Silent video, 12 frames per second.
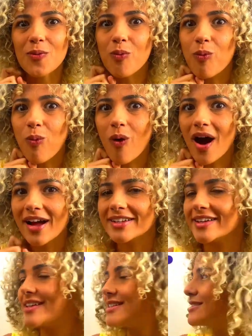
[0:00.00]
what
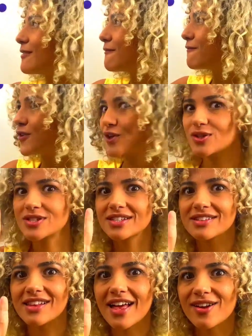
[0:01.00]
is the
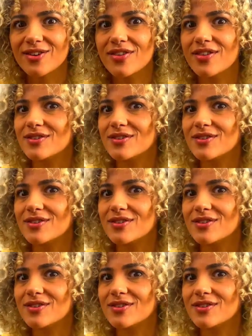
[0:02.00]
first letter